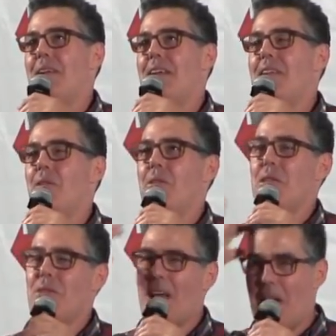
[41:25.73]
And the
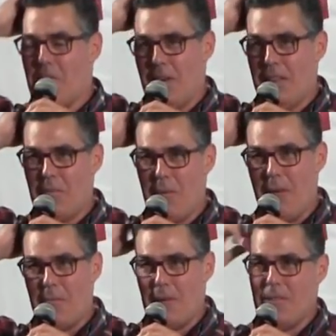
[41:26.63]
only thing I really
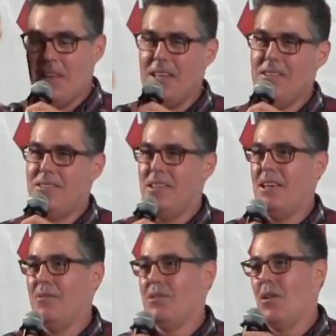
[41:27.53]
remembered is
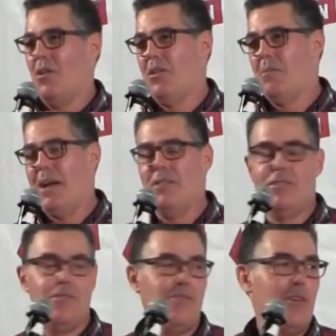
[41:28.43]
it was all
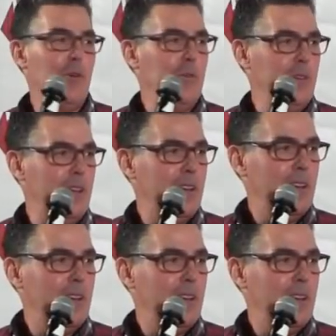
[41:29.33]
about the food.